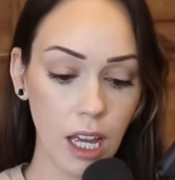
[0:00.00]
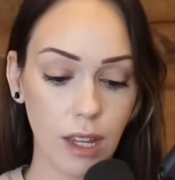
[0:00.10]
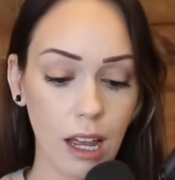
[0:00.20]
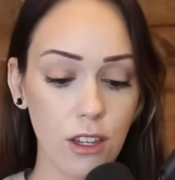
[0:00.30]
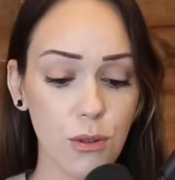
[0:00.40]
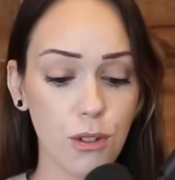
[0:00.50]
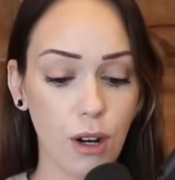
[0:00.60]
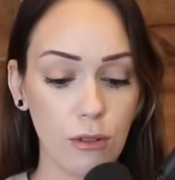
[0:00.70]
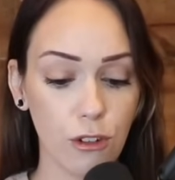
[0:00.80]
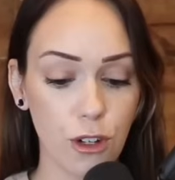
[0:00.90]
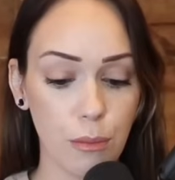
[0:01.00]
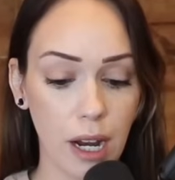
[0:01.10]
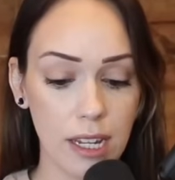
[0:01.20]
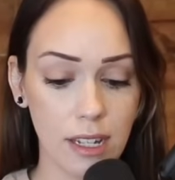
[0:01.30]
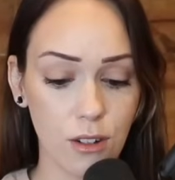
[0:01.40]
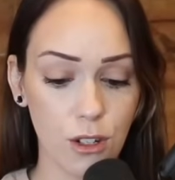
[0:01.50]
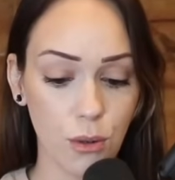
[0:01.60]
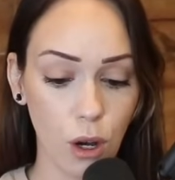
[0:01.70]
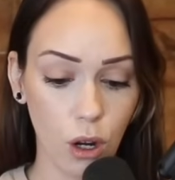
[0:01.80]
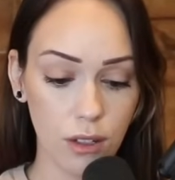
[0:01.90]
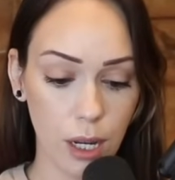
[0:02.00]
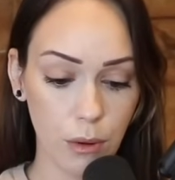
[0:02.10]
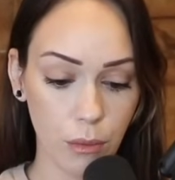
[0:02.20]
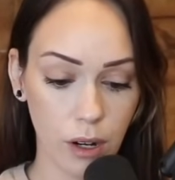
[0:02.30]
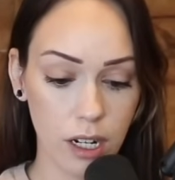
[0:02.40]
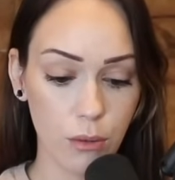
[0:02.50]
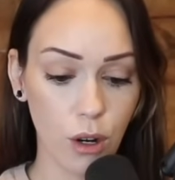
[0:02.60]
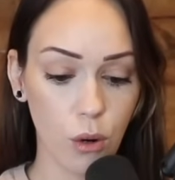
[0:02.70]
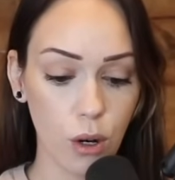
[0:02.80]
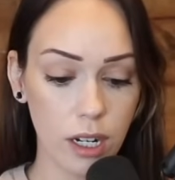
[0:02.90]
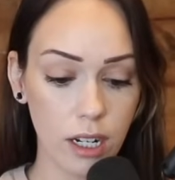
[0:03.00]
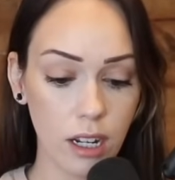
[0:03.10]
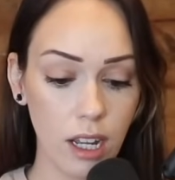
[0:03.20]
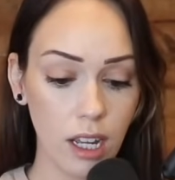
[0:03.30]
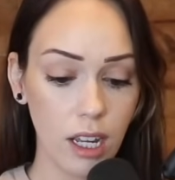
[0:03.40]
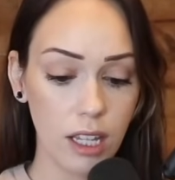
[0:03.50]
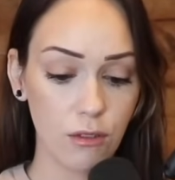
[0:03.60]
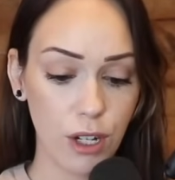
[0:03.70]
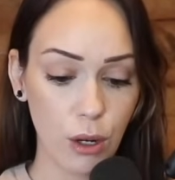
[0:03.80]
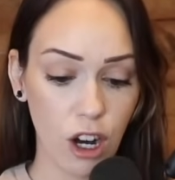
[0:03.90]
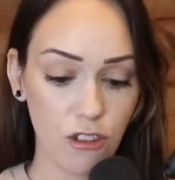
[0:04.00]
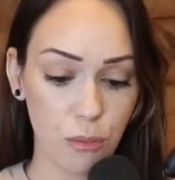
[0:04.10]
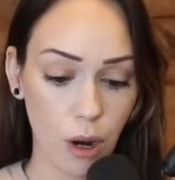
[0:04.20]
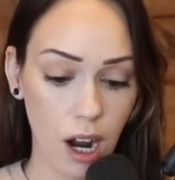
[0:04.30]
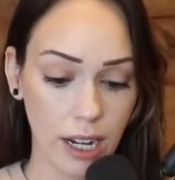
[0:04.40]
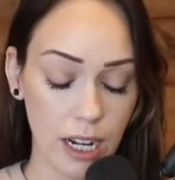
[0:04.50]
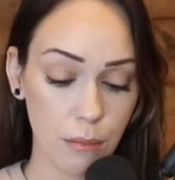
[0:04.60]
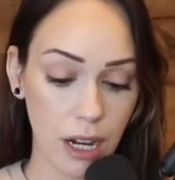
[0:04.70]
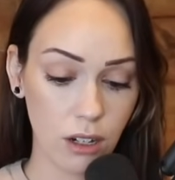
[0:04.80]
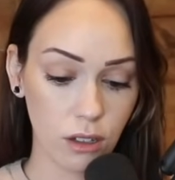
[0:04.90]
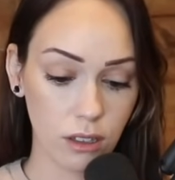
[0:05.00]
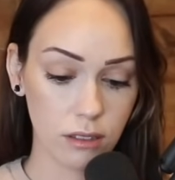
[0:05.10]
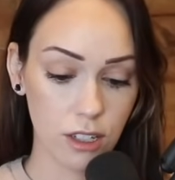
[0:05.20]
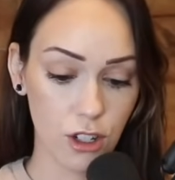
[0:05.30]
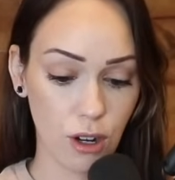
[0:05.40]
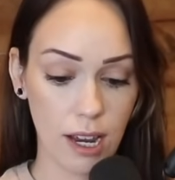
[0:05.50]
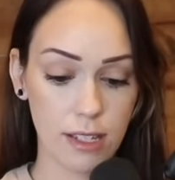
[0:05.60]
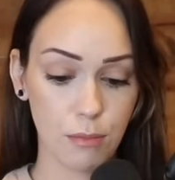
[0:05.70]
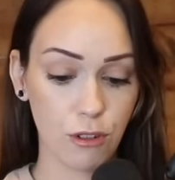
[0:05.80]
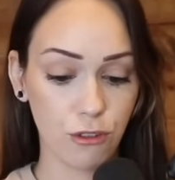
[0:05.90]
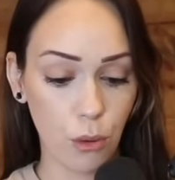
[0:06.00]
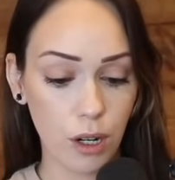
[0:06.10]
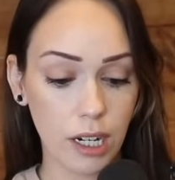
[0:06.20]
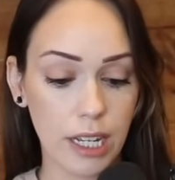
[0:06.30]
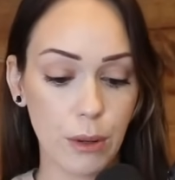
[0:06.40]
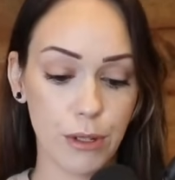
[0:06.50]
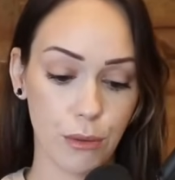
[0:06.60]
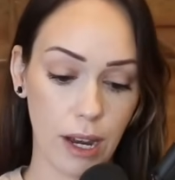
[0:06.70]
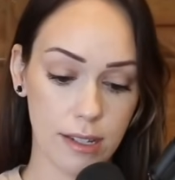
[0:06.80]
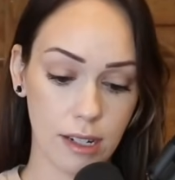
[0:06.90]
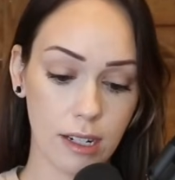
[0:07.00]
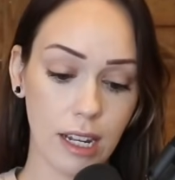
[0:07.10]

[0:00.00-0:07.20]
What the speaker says: Alice was grateful for the bystanders who called 911 and recorded the video of Brock in a medical distress before he was arrested.